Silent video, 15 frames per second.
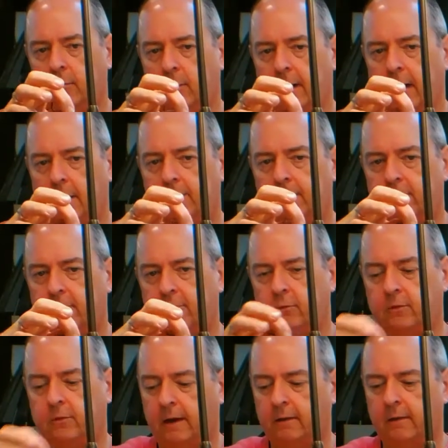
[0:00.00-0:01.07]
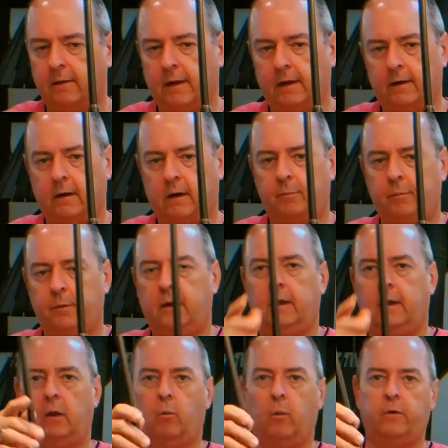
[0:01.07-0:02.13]
And what happens is you tighten that up,
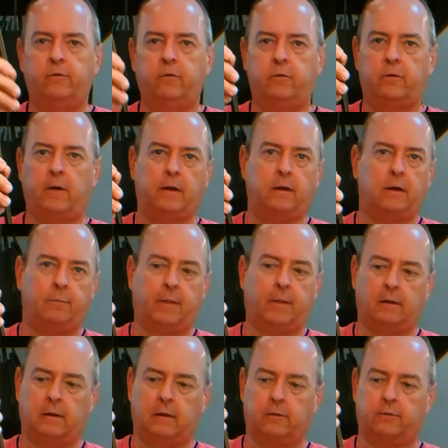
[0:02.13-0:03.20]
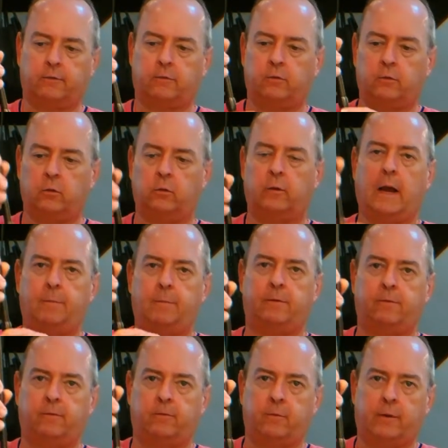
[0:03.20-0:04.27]
and once you tighten up that little screw, what
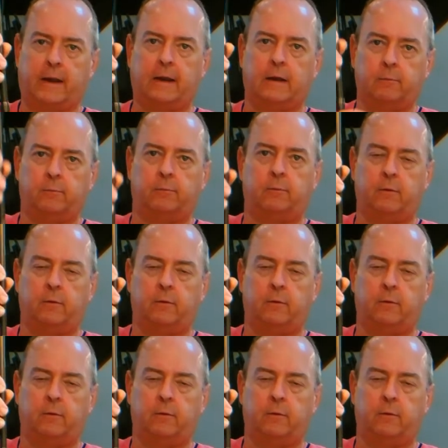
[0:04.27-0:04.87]
happens is you can't